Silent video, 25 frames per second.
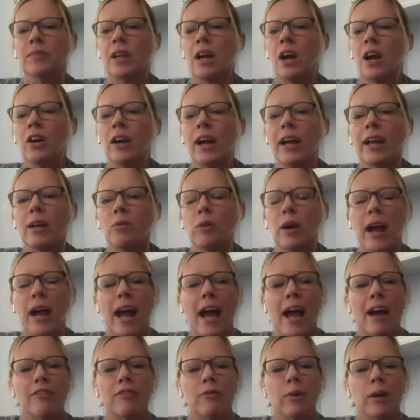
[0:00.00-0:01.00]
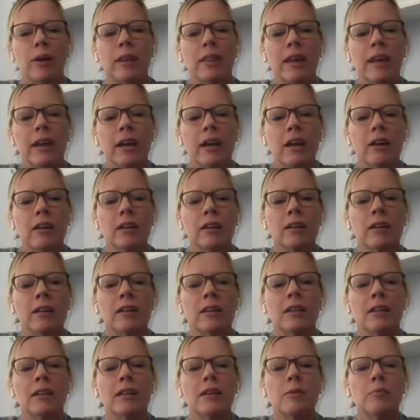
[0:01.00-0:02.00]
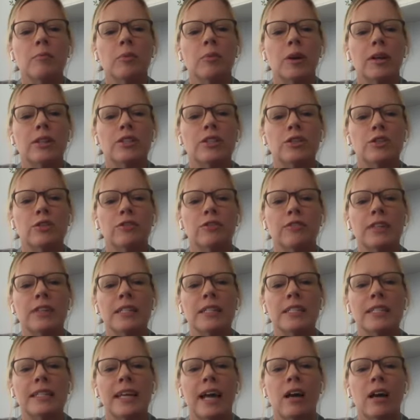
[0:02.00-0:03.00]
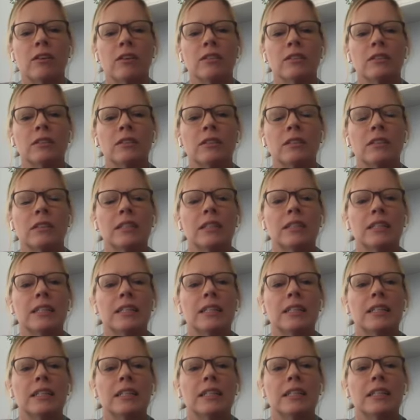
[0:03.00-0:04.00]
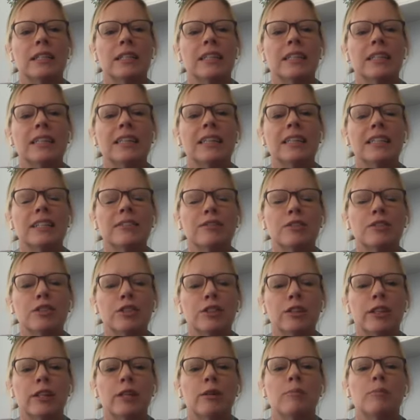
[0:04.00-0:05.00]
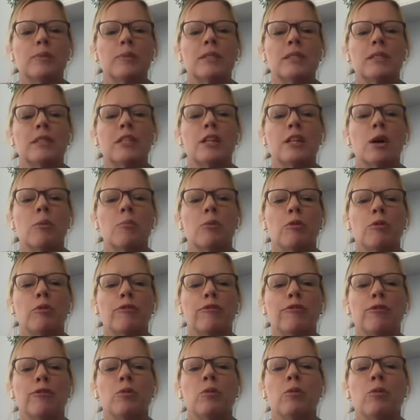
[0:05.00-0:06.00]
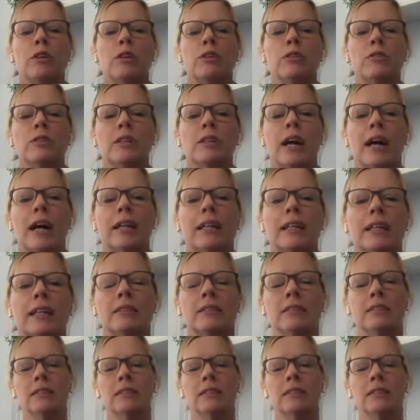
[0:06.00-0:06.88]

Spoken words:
All right, we're halfway there. Press your feet down. Lift your hips. Number 4, you got it.